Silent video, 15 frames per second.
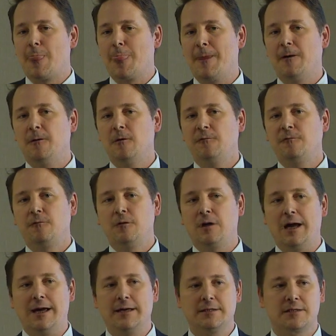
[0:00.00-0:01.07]
Now, if
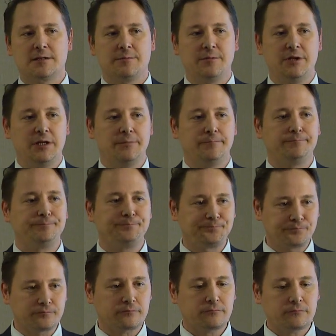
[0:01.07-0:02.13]
you ask me,
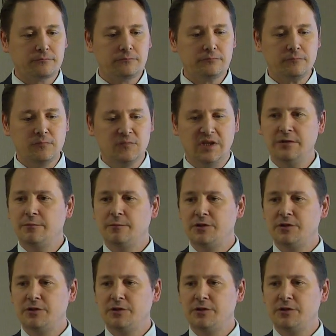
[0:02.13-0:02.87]
did